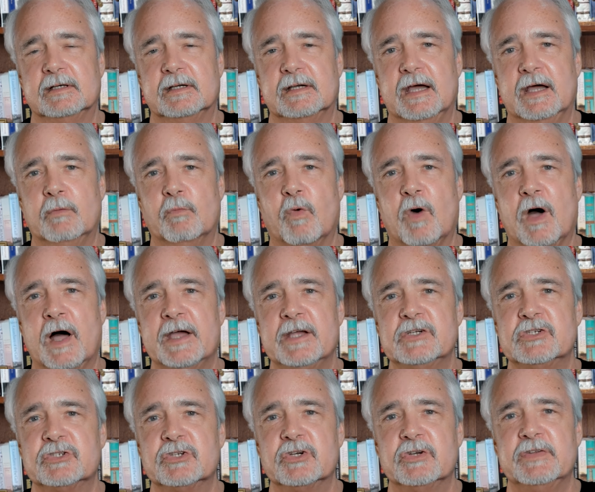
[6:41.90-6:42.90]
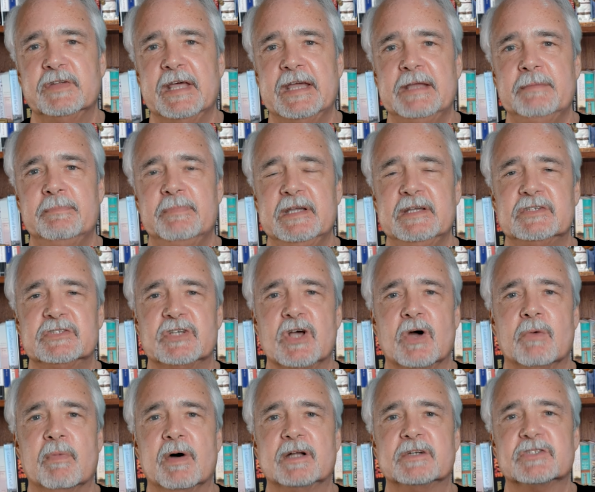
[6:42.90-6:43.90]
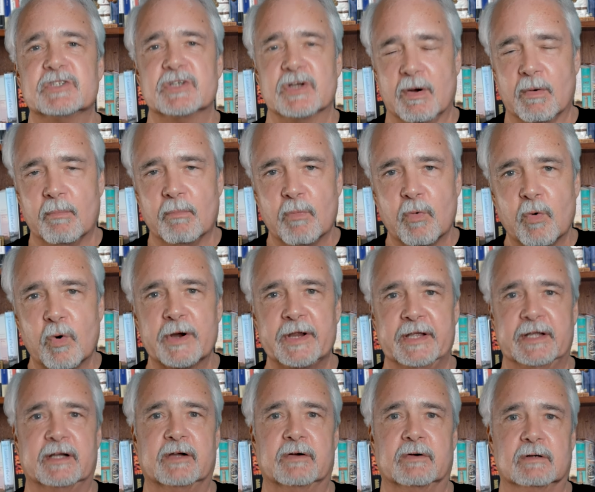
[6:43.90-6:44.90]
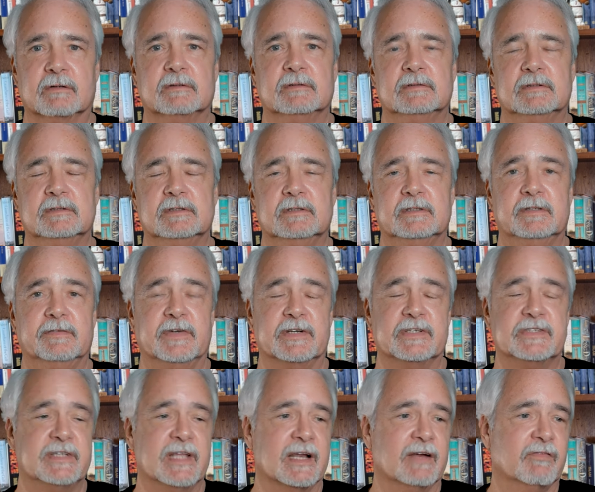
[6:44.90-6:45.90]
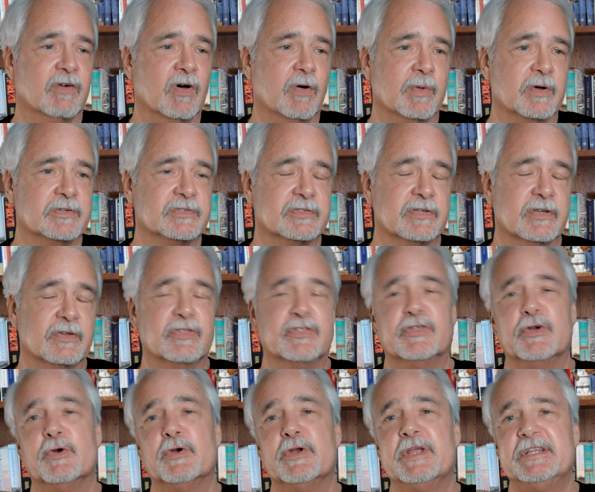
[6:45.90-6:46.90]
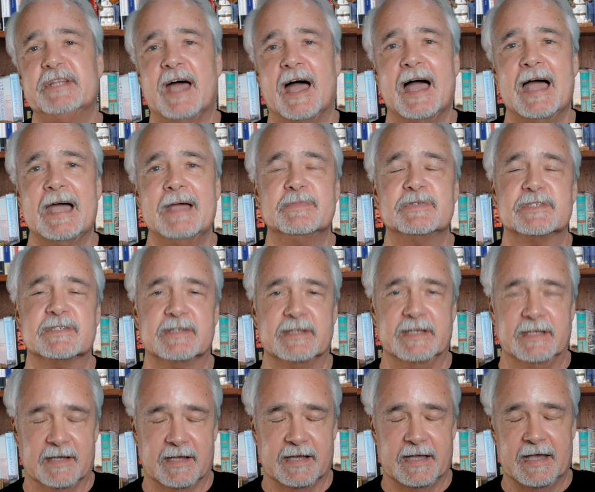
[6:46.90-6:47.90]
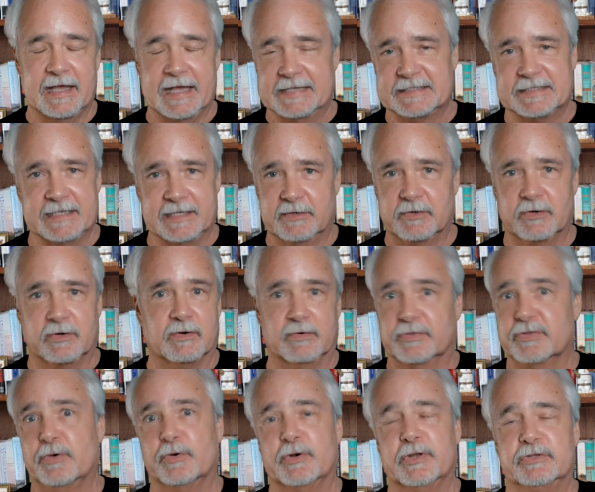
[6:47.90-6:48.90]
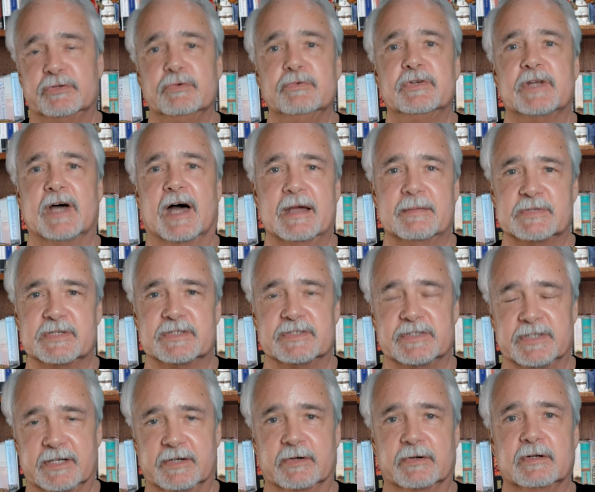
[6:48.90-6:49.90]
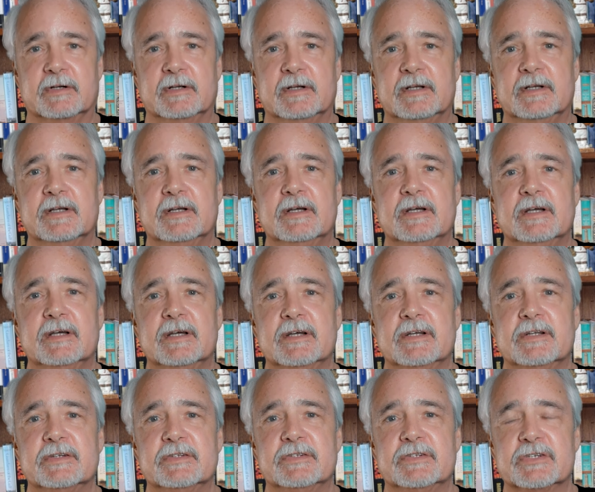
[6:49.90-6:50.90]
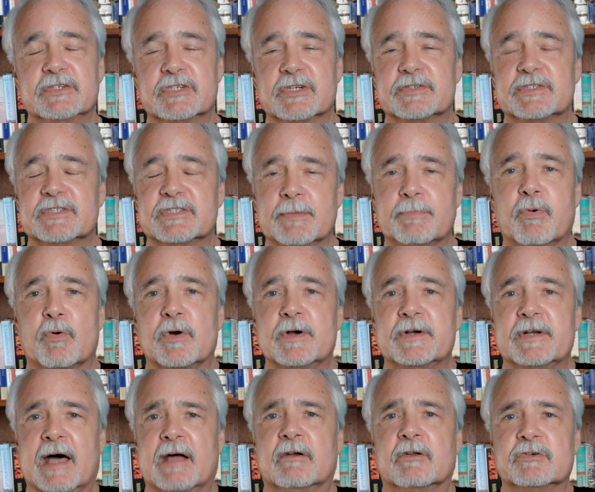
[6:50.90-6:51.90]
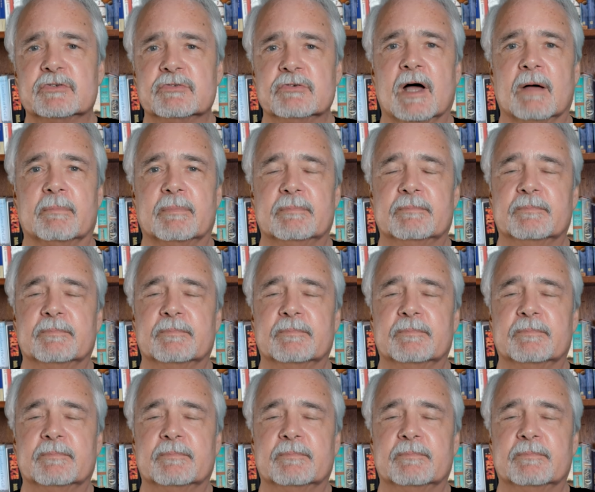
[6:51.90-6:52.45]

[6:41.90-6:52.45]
And why should they be so much more eager, to the extent of almost 30 times as eager, or 32 times as eager, to support Donald Trump?